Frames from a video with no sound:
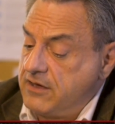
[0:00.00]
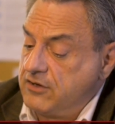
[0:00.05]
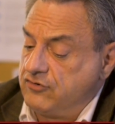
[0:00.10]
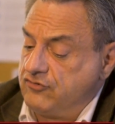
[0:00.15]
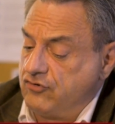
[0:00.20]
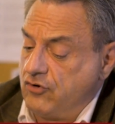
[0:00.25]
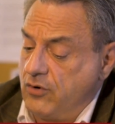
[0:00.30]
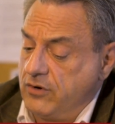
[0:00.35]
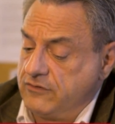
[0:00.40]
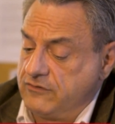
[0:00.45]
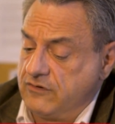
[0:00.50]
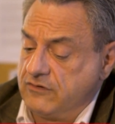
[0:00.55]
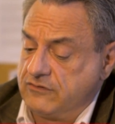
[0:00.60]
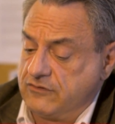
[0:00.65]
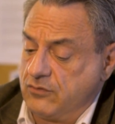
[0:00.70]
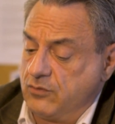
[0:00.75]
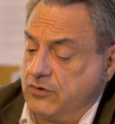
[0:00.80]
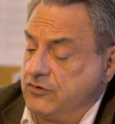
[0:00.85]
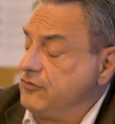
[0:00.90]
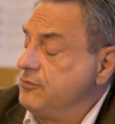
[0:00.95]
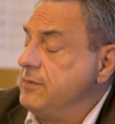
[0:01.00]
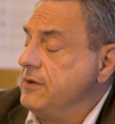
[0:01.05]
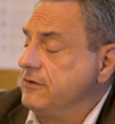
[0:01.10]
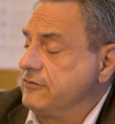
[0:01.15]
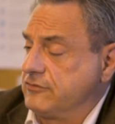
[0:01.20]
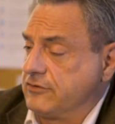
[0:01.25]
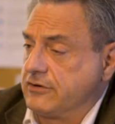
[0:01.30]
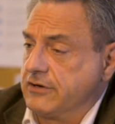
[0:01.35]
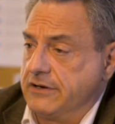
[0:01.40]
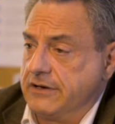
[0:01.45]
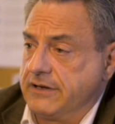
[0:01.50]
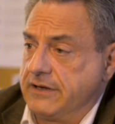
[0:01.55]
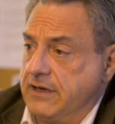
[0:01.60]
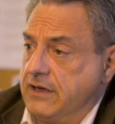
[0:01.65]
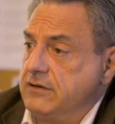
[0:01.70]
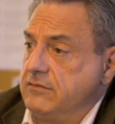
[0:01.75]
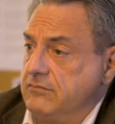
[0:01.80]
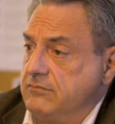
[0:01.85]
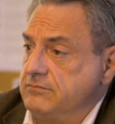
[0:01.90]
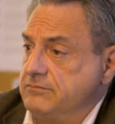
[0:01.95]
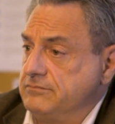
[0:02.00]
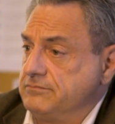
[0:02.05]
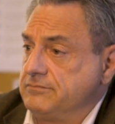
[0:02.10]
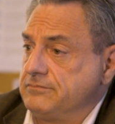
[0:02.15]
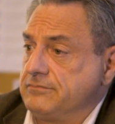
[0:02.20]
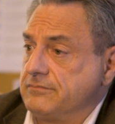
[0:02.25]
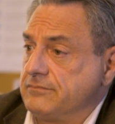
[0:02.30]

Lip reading: make a choice as to which meals they're going to get.